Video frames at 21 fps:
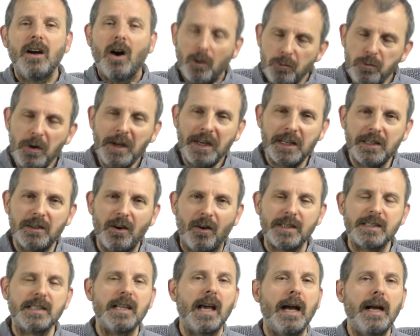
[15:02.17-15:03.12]
I
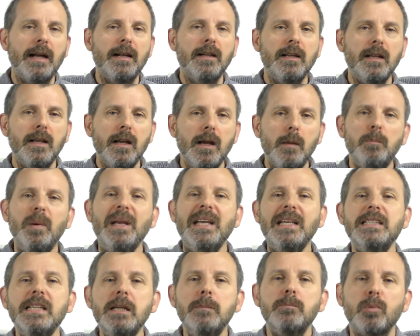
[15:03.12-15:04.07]
recognise that. But
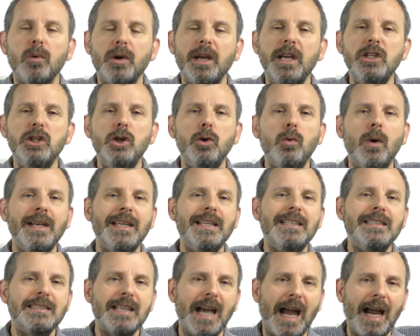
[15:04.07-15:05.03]
is it bringing you any
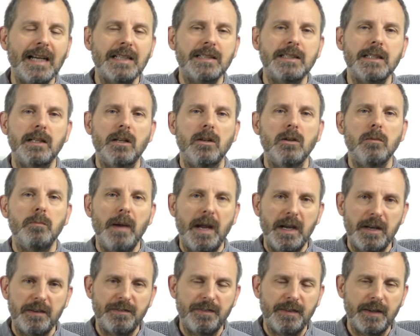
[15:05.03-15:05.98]
tactical
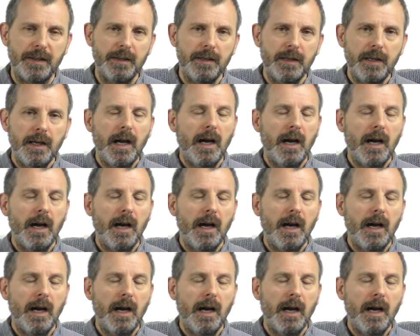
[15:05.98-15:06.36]
benefit?